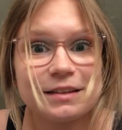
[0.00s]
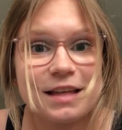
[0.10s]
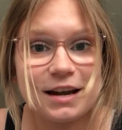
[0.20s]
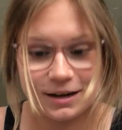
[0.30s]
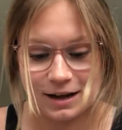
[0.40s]

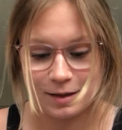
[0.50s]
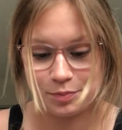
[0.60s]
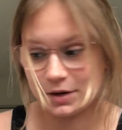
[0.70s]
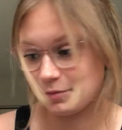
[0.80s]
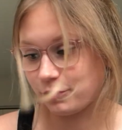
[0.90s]
that ain't
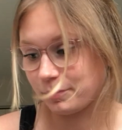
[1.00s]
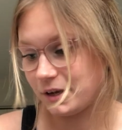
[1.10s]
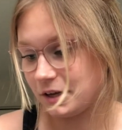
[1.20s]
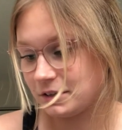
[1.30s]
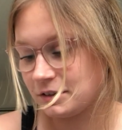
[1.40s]
happening for
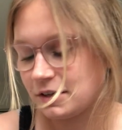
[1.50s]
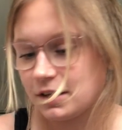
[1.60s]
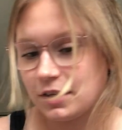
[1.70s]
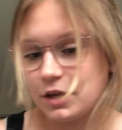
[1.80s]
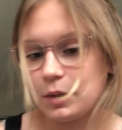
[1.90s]
me.
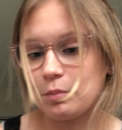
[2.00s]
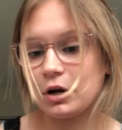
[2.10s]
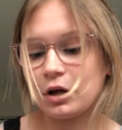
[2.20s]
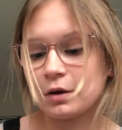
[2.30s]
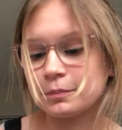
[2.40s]
But,